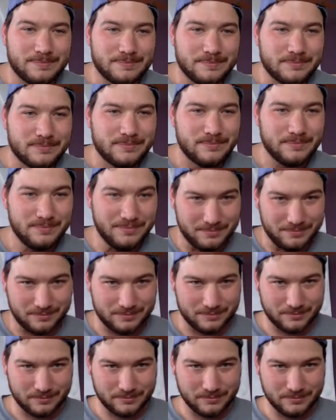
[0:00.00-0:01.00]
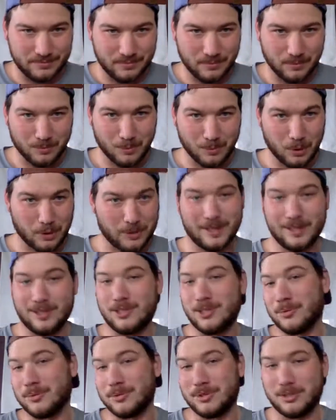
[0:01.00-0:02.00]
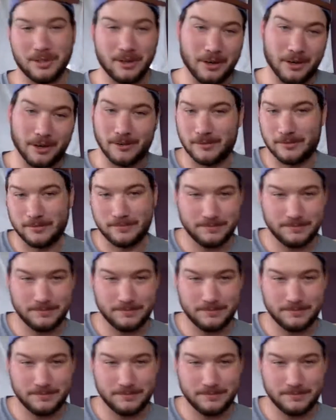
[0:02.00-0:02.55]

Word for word: I know. Rookies don't start.